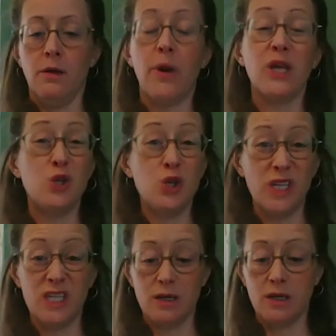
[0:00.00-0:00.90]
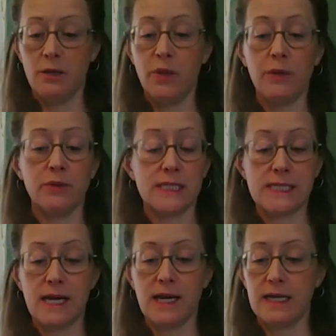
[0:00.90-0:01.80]
But you do need to be able to
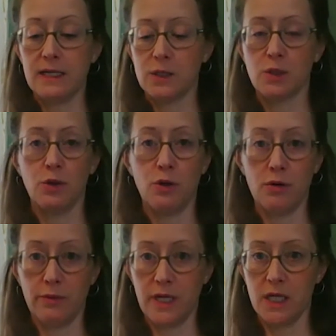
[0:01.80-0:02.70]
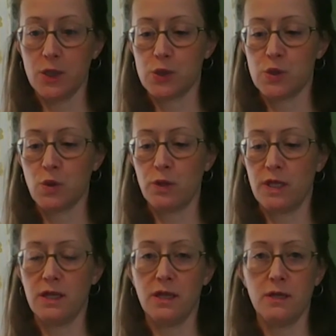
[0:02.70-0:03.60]
tie it. So you don't wanna make it so
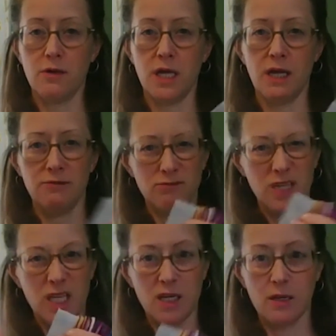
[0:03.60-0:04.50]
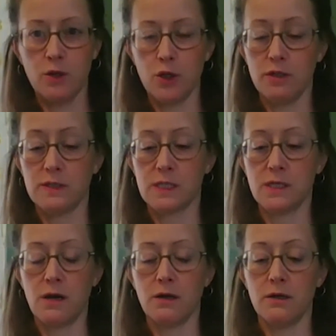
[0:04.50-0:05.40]
thick that you can't get a good
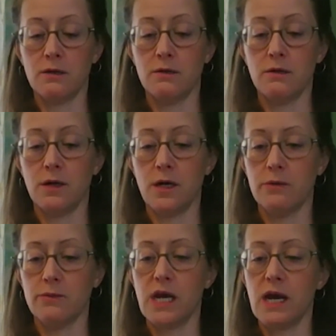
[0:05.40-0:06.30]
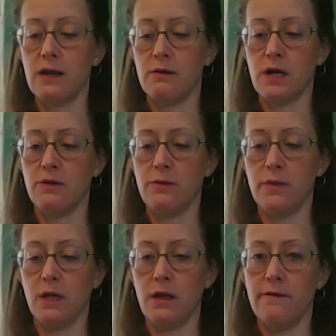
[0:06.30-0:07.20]
snug tie around the
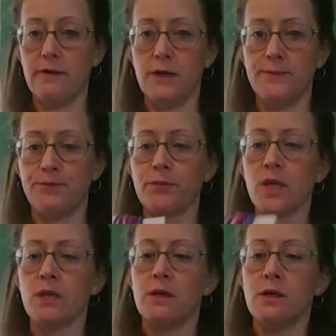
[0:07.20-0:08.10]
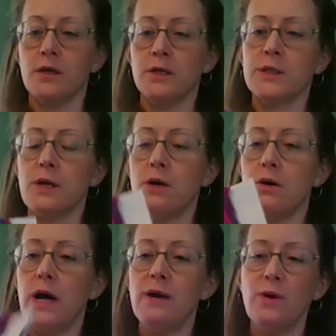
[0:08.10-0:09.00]
middle of it.
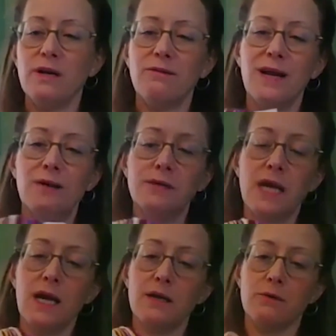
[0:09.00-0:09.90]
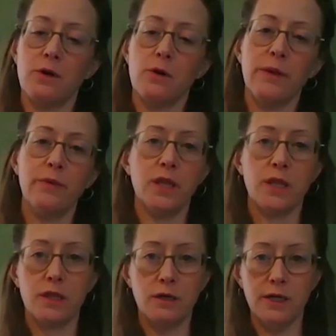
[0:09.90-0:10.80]
So I went around, I don't know, maybe
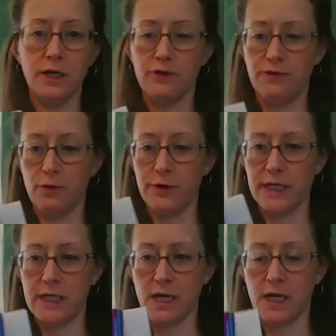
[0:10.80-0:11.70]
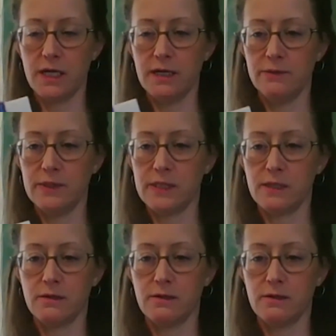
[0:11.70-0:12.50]
30 or 40 times